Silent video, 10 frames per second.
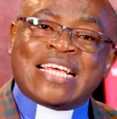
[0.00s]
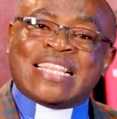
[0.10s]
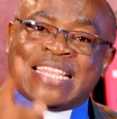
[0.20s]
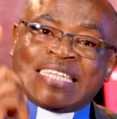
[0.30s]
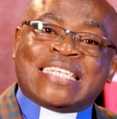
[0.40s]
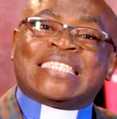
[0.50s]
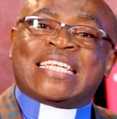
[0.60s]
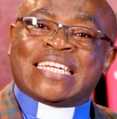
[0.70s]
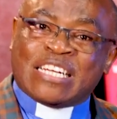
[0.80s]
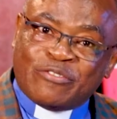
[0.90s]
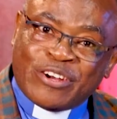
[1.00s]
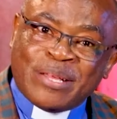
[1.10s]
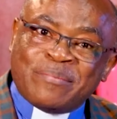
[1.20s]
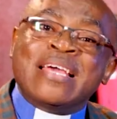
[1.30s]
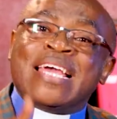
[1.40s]
that is slated for
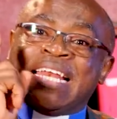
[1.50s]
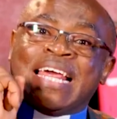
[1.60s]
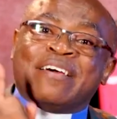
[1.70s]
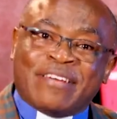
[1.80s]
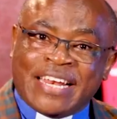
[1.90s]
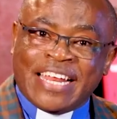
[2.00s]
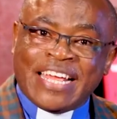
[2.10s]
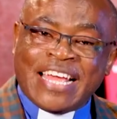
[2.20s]
him in heaven.